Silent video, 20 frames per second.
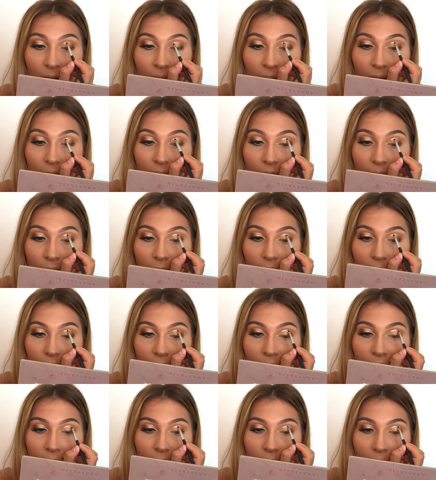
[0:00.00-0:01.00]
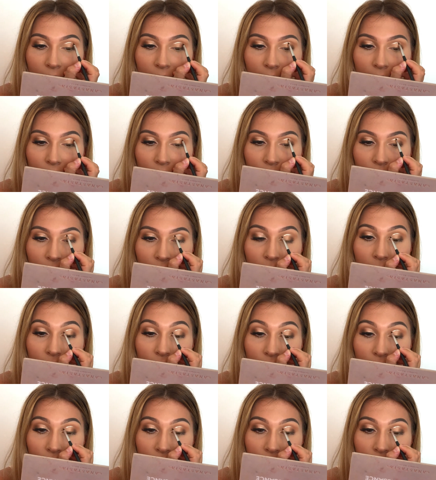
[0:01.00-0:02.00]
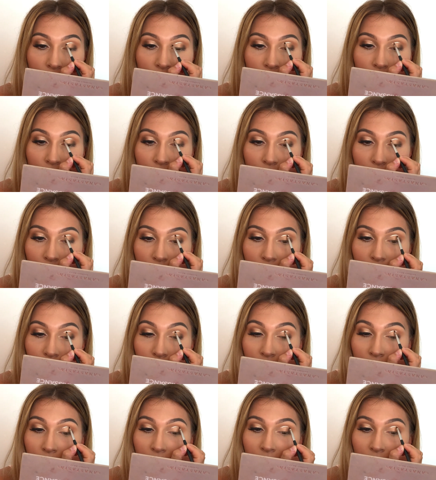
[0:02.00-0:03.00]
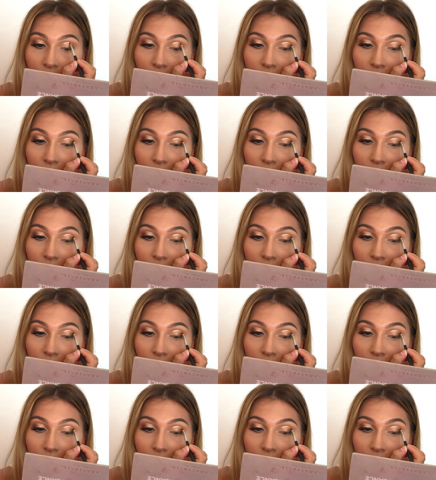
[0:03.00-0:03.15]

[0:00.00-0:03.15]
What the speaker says: Nobody speaks.